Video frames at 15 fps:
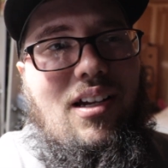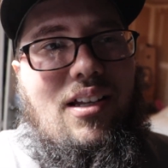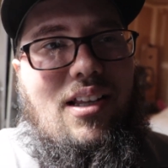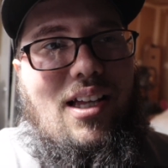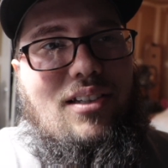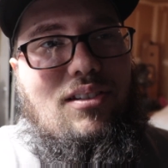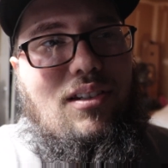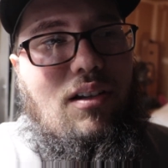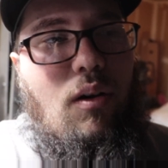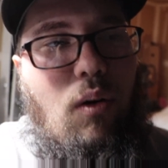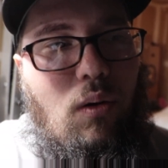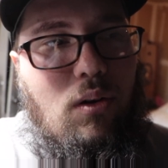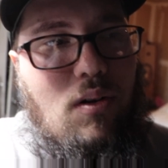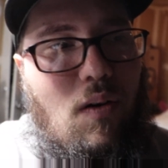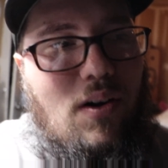that the
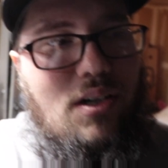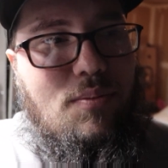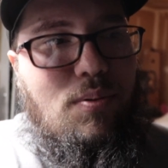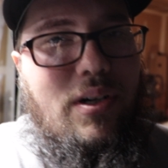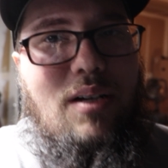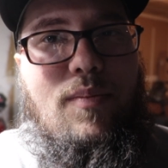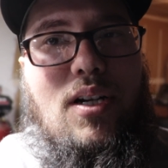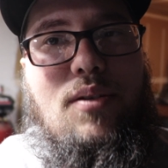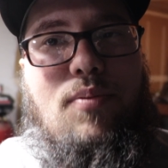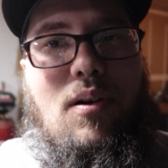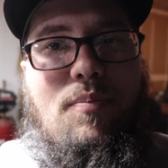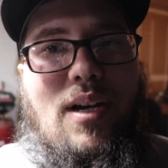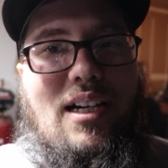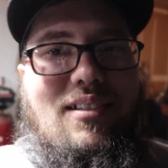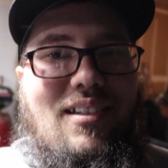whole car is pretty much
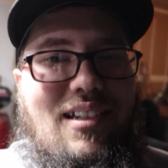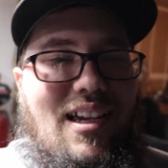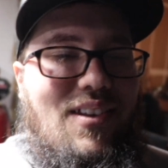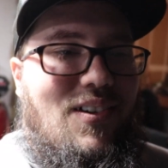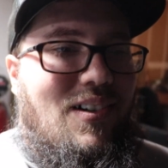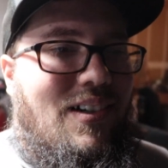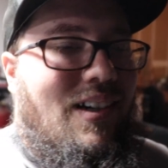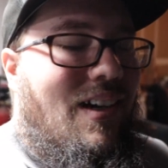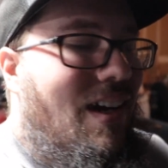put back together.